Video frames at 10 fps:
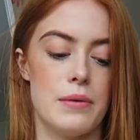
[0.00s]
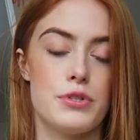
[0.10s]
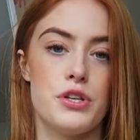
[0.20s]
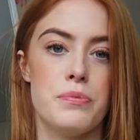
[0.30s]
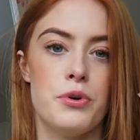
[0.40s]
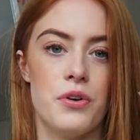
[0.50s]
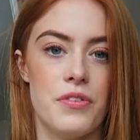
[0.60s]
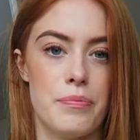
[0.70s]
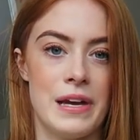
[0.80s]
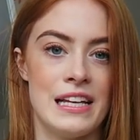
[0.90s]
up two more
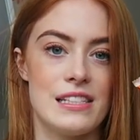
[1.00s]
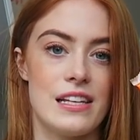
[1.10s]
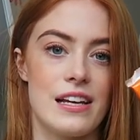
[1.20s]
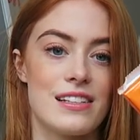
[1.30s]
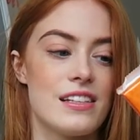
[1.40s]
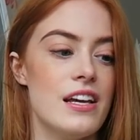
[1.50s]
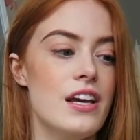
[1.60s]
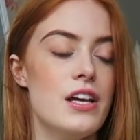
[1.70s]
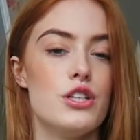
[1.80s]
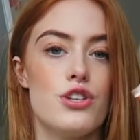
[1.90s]
of the basics
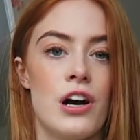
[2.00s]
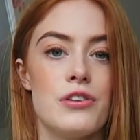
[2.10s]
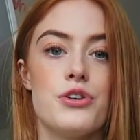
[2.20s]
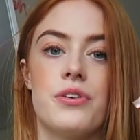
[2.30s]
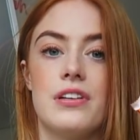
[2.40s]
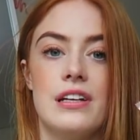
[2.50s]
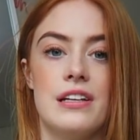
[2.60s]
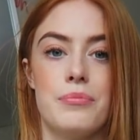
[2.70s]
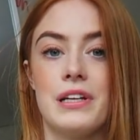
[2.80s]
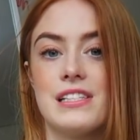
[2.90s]
dark
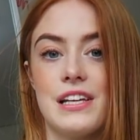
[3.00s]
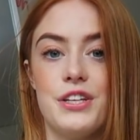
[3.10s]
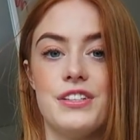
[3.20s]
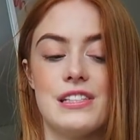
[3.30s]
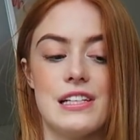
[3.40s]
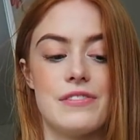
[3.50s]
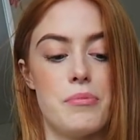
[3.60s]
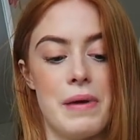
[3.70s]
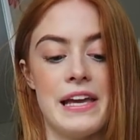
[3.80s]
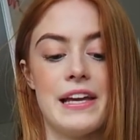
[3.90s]
chocolate because I use this
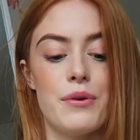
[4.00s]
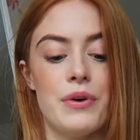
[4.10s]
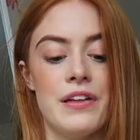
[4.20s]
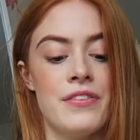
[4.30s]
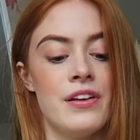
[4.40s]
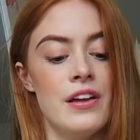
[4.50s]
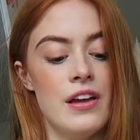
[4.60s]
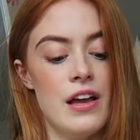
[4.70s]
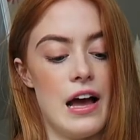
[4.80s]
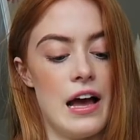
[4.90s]
for baking with.
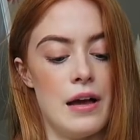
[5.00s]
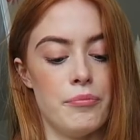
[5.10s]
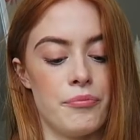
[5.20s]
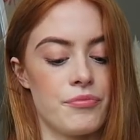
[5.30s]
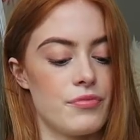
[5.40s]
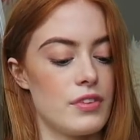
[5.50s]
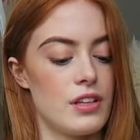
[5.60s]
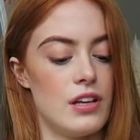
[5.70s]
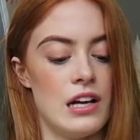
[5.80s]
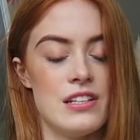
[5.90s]

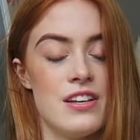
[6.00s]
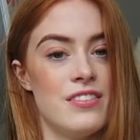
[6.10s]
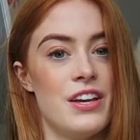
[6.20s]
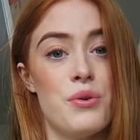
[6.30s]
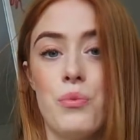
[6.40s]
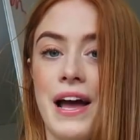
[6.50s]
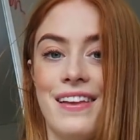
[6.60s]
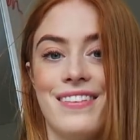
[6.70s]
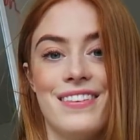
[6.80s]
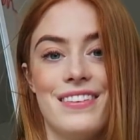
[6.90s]
I don't know
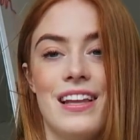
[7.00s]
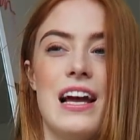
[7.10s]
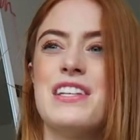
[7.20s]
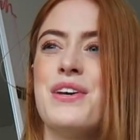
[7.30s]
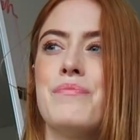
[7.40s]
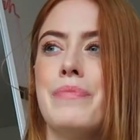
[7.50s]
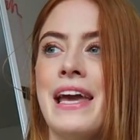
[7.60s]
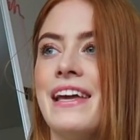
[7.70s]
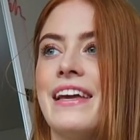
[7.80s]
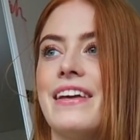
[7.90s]
when, like, I don't
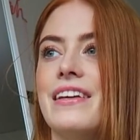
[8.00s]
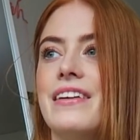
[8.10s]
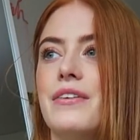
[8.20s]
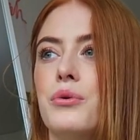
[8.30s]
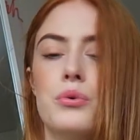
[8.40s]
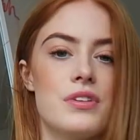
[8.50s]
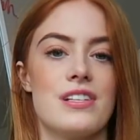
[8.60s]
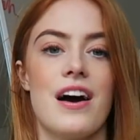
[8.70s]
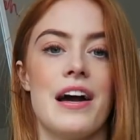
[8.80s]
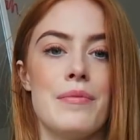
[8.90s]
bake all the
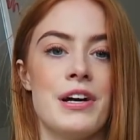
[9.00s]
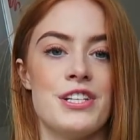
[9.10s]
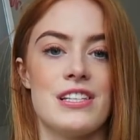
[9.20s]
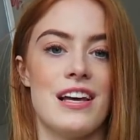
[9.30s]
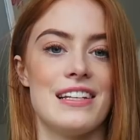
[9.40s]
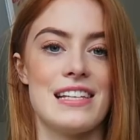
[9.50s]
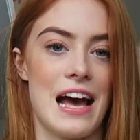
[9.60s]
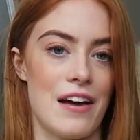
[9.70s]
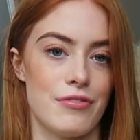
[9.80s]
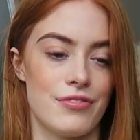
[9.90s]
time. I just like to
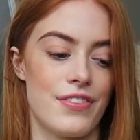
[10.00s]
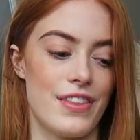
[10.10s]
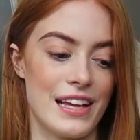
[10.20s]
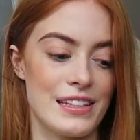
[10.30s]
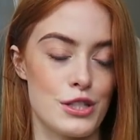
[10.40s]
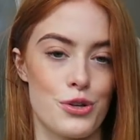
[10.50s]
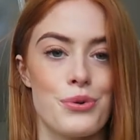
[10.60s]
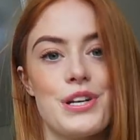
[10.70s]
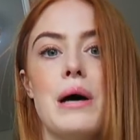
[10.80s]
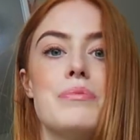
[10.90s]
have things
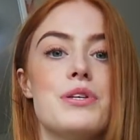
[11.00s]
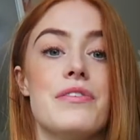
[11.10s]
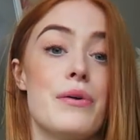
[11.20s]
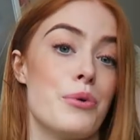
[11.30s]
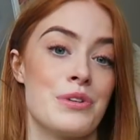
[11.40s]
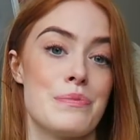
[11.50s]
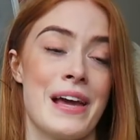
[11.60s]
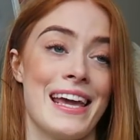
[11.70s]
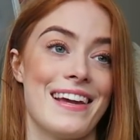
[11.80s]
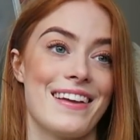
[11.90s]
stocked up, so if I want to
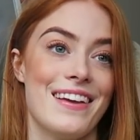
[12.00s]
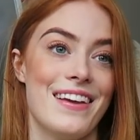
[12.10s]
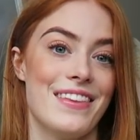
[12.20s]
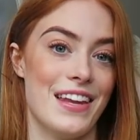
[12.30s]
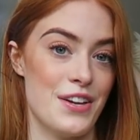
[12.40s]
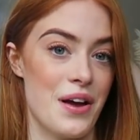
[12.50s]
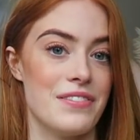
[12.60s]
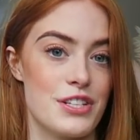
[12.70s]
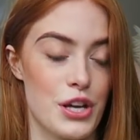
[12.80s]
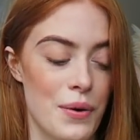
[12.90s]
bake, then I don't
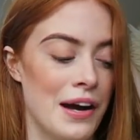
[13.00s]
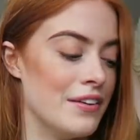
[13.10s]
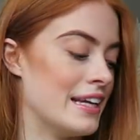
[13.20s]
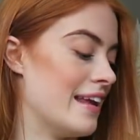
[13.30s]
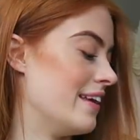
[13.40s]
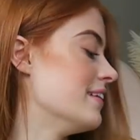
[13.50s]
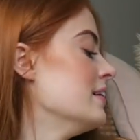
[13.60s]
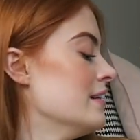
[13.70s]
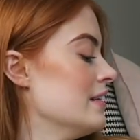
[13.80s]
have to go out and get it.